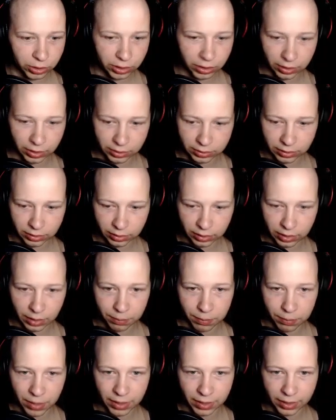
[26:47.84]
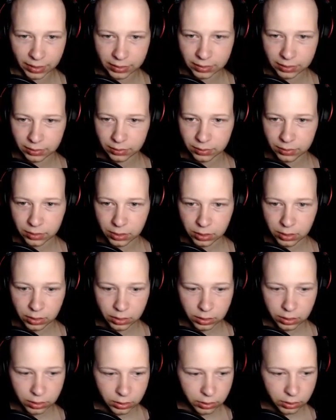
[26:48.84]
guys and then medics
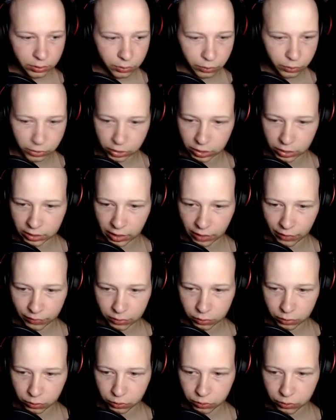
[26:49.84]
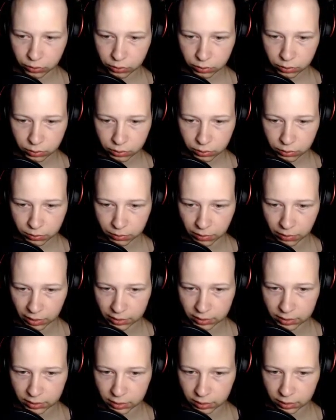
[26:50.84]
we just have to
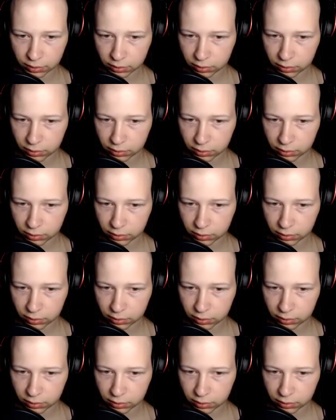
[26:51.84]
max the